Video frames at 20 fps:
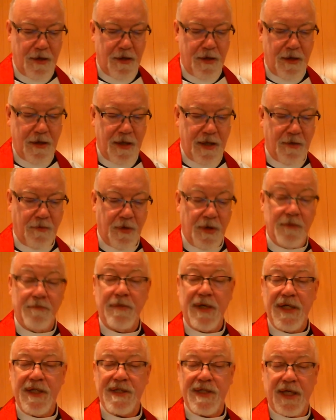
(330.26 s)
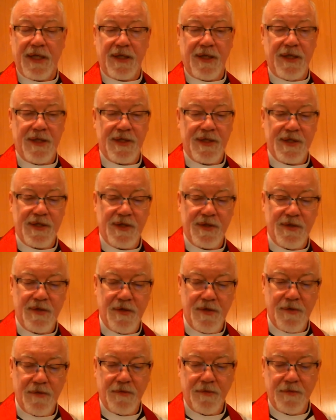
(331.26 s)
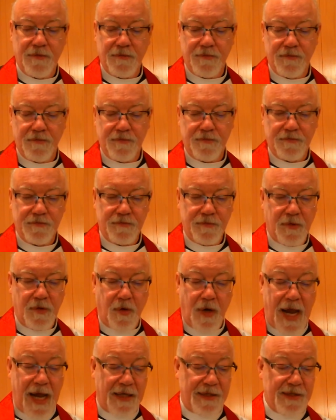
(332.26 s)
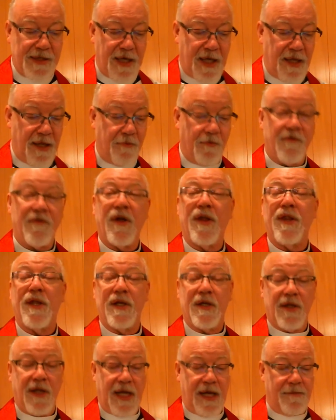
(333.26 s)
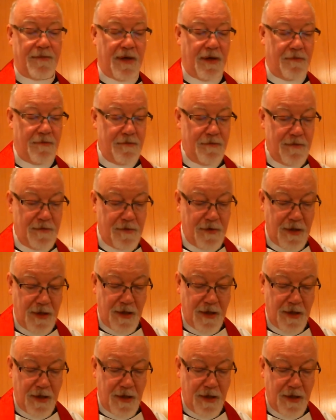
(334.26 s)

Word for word: And it wouldn't be sickness or accident that would finally claim him.